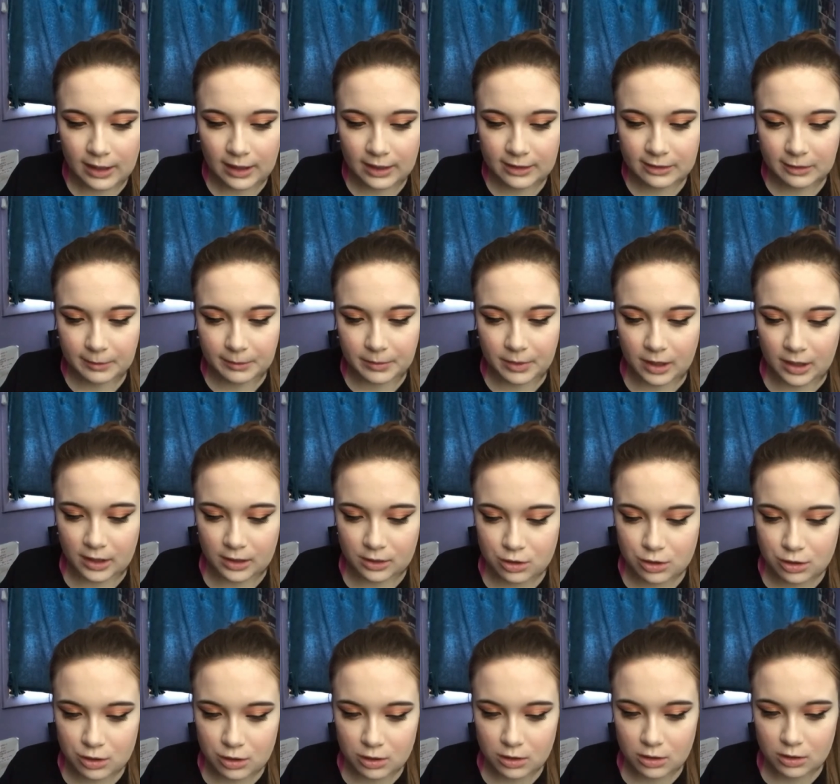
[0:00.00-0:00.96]
I like the
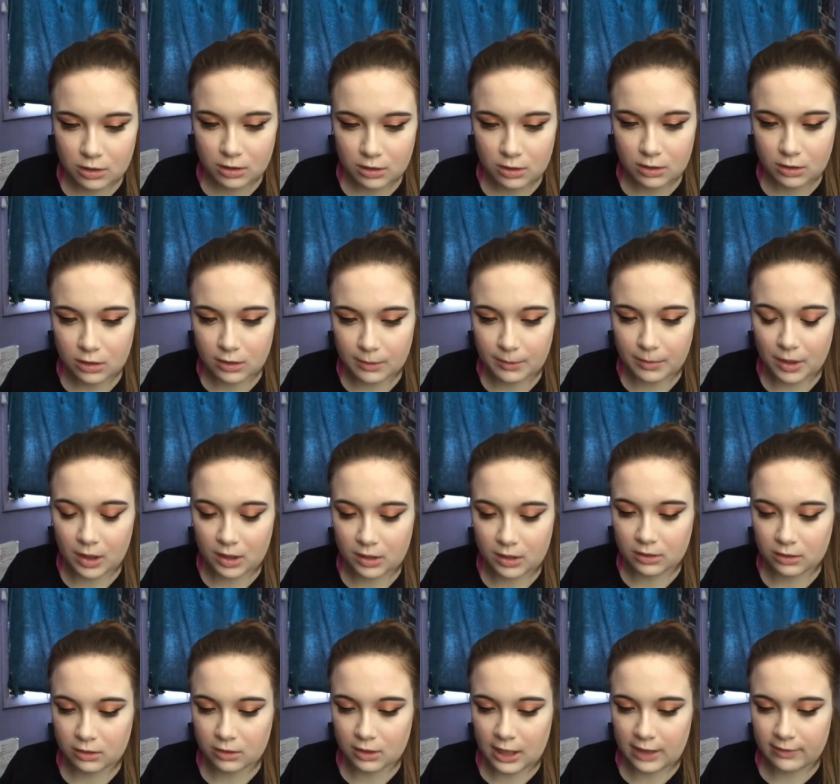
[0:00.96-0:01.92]
blush. The
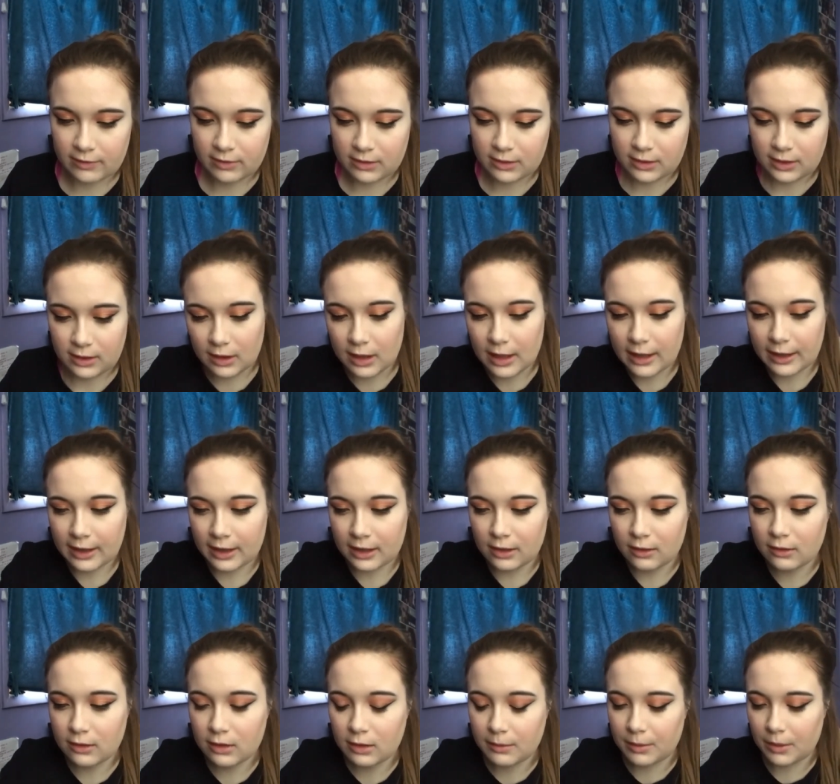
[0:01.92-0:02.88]
bronzer, obviously. Like, I
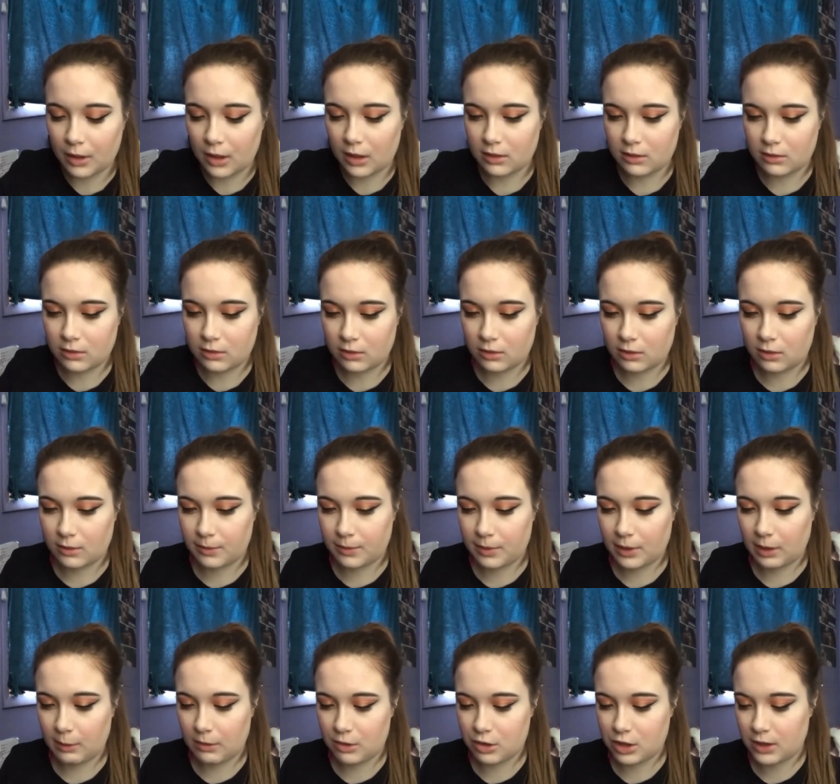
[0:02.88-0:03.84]
use the bronzer
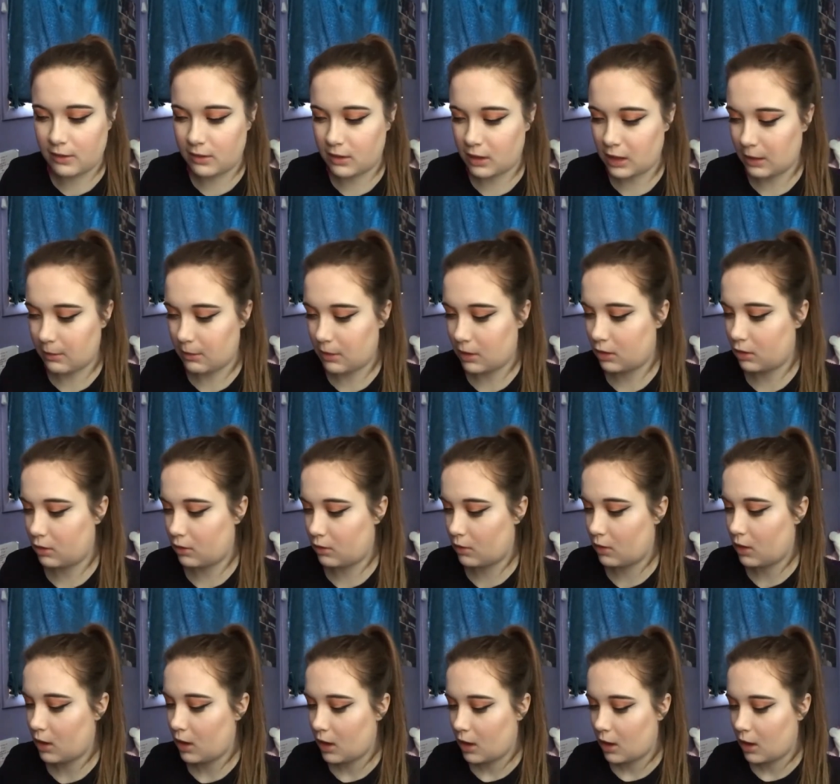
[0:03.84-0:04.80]
pretty much every time I
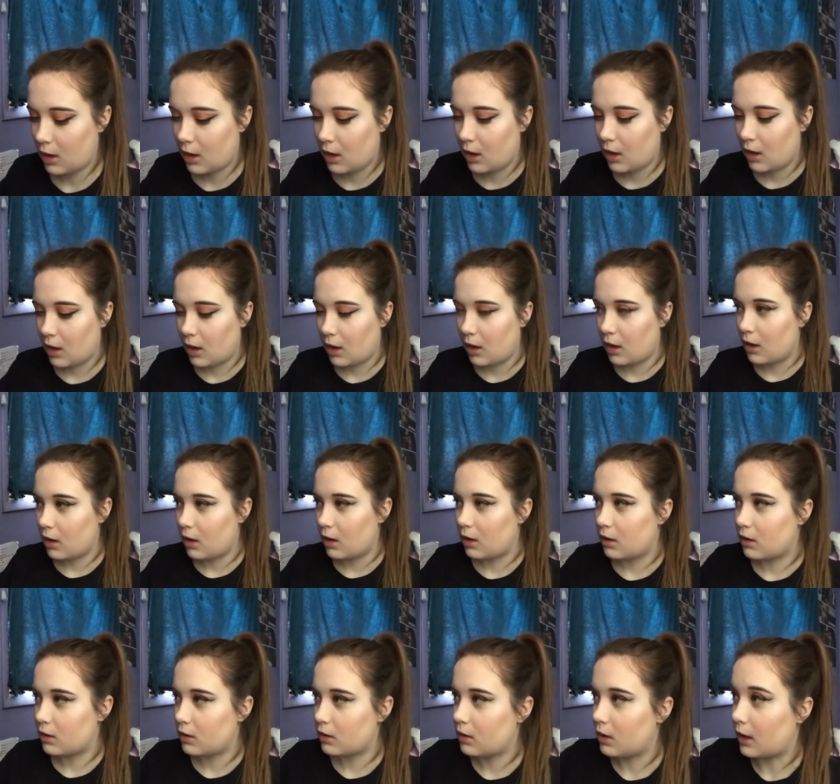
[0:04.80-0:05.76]
do
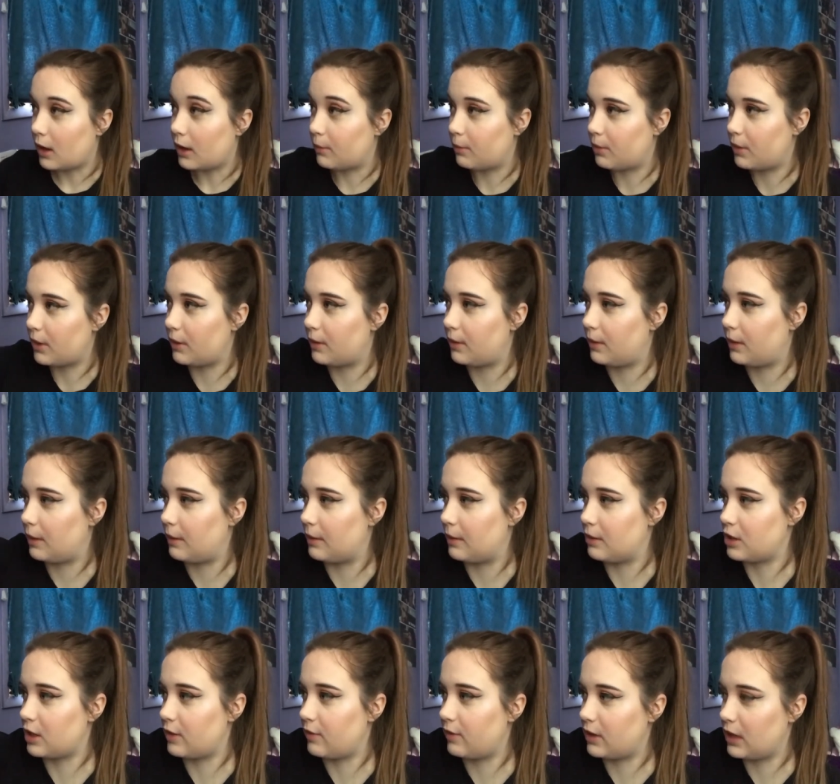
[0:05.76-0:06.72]
pretty
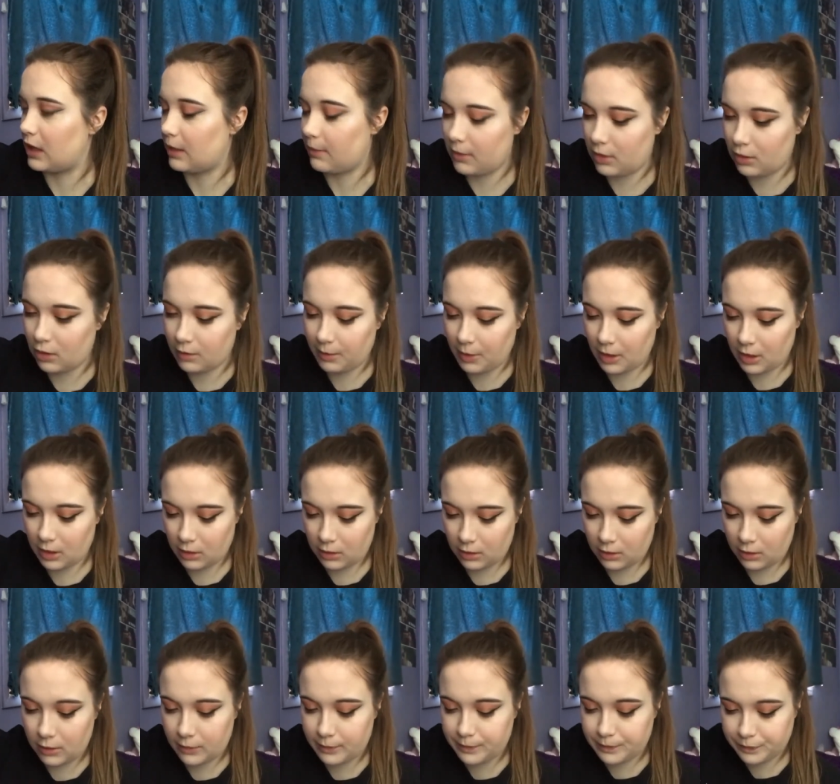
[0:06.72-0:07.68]
much every time I use
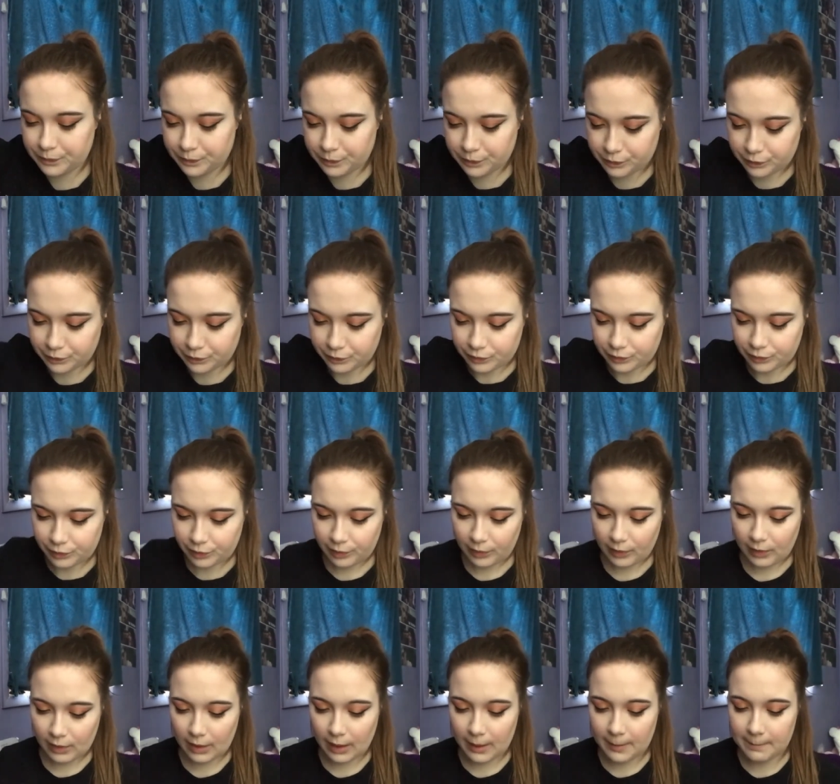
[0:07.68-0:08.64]
bronzer.
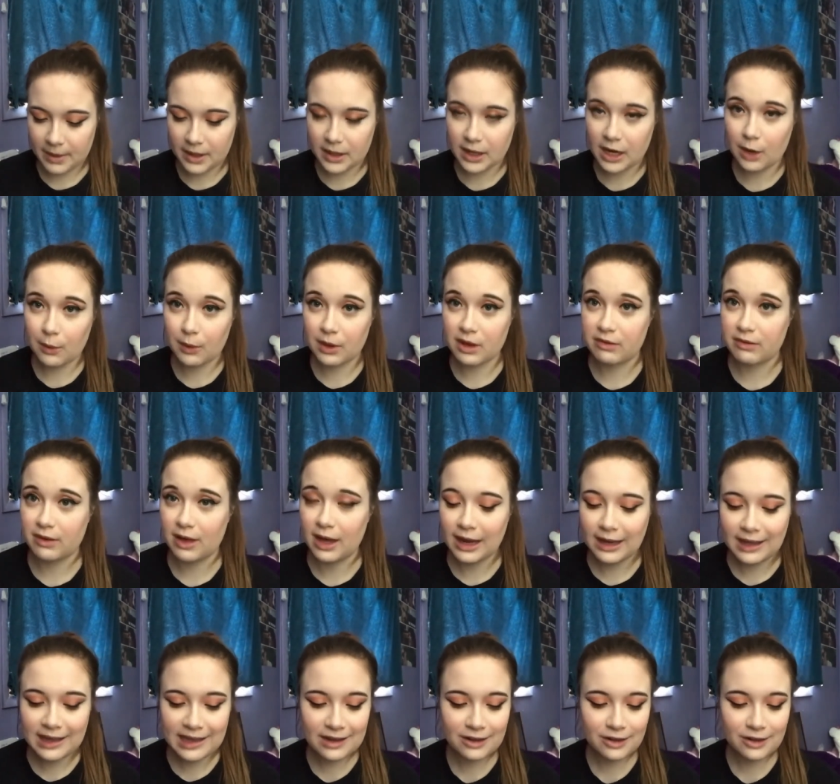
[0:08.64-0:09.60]
But now we have
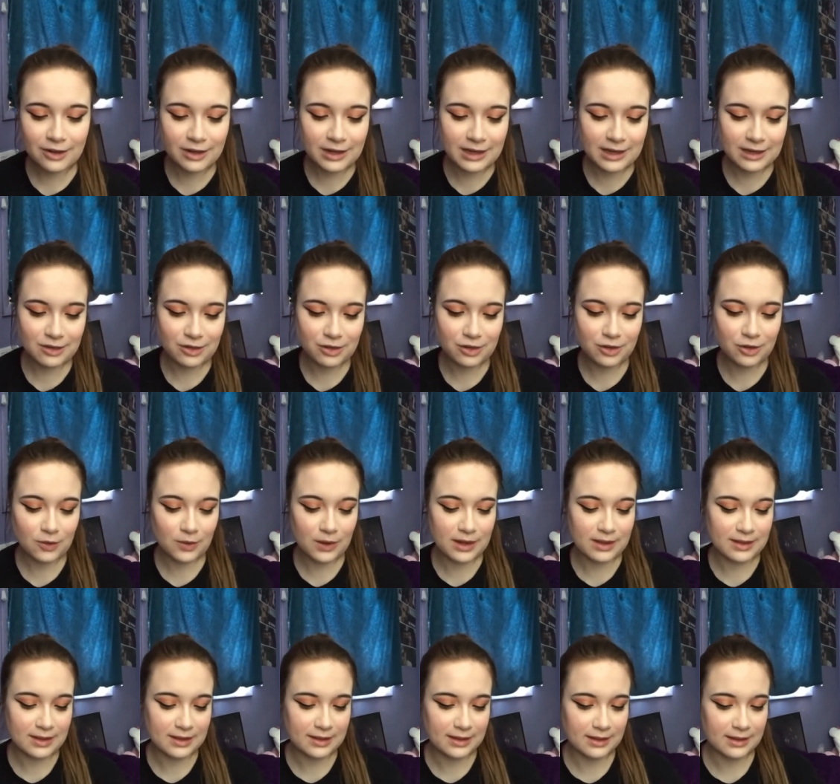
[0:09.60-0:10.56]
highlighter to get to,
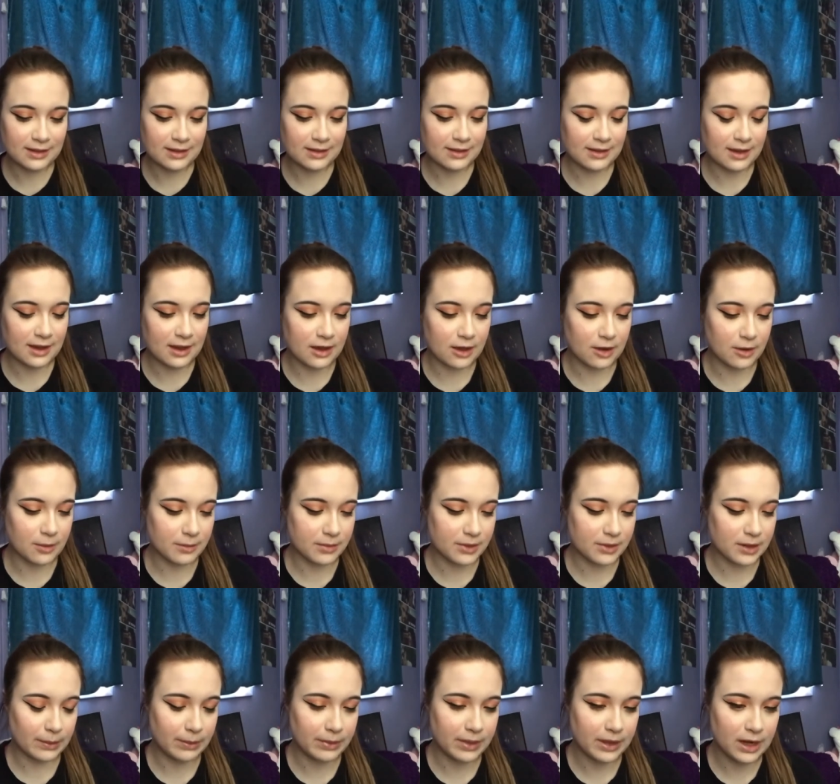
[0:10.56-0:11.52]
and this is um,
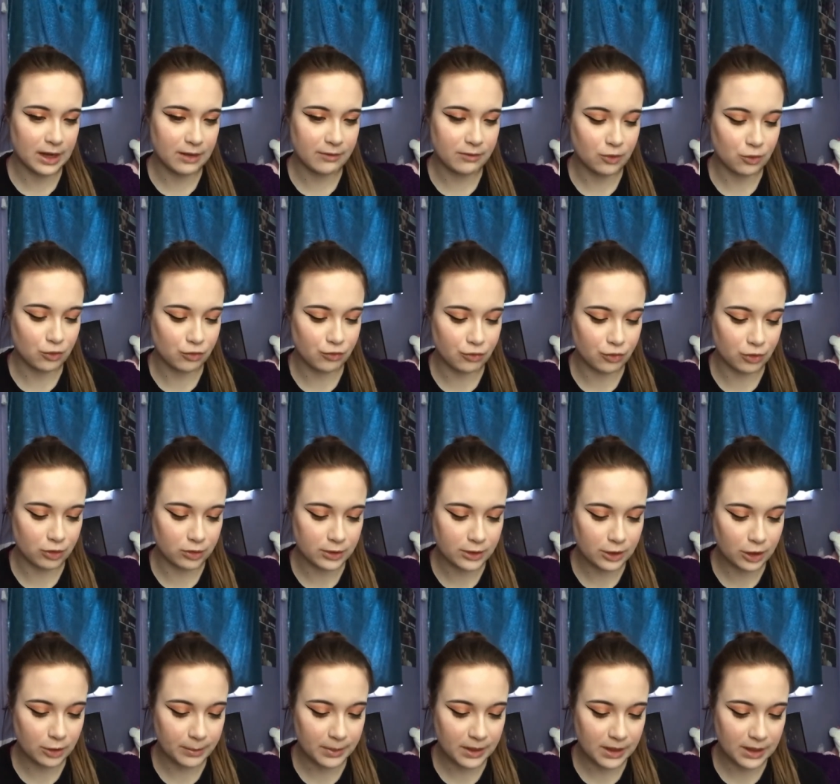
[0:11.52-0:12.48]
something I've used for a
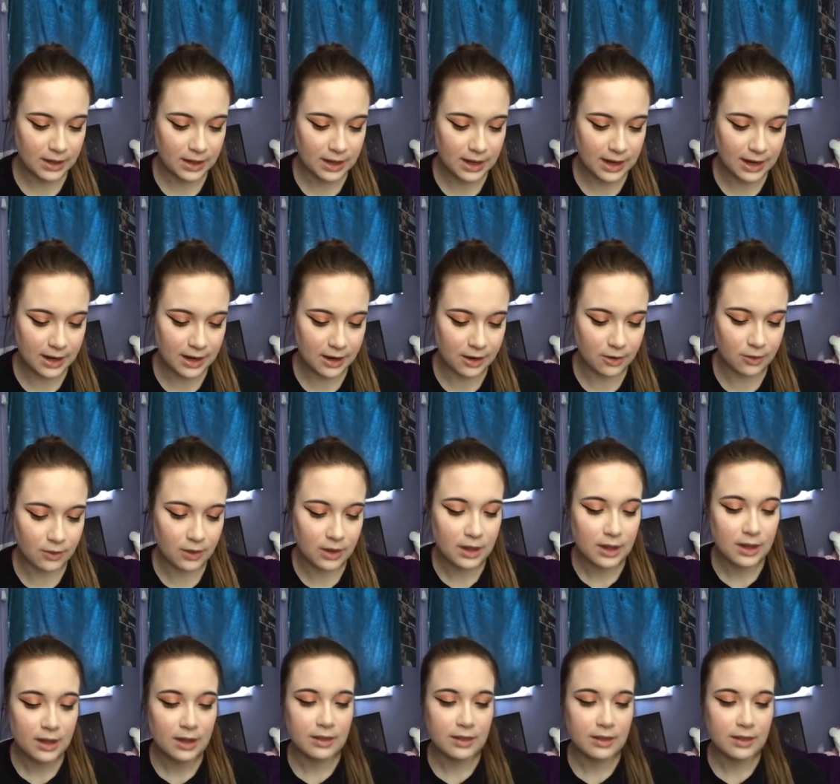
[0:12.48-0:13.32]
little bit now.